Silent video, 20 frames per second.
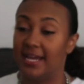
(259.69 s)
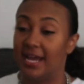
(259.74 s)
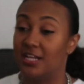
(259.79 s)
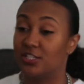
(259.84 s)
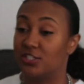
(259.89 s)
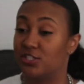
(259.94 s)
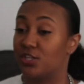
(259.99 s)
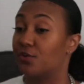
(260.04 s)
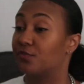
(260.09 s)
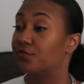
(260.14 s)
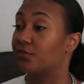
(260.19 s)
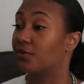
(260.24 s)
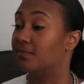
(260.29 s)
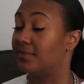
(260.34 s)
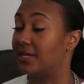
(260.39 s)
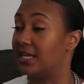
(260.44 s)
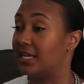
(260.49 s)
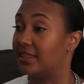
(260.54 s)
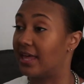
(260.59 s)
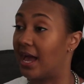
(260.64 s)
And so for
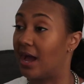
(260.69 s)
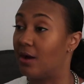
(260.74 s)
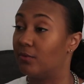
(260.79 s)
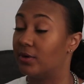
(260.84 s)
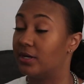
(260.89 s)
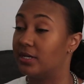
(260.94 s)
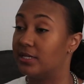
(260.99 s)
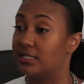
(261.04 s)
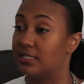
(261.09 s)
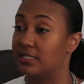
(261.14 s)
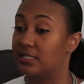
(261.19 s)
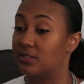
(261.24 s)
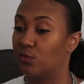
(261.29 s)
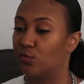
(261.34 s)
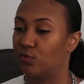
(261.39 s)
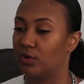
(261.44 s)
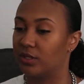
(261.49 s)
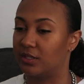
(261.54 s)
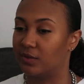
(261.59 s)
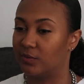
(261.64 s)
me, that was
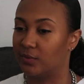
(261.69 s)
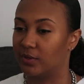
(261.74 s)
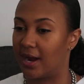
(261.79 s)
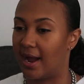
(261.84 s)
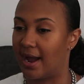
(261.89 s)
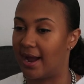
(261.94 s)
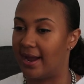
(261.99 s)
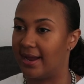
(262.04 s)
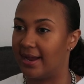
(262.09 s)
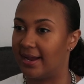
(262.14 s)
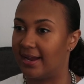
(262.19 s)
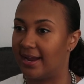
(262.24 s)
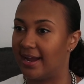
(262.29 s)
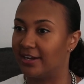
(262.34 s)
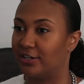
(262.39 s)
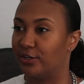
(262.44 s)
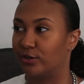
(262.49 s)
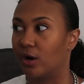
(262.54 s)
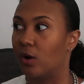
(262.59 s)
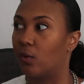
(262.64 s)
really where I
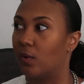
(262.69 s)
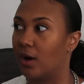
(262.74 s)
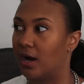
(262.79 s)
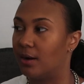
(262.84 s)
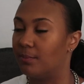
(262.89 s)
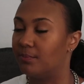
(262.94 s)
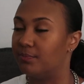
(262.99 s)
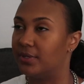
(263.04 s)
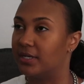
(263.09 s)
had to grow up,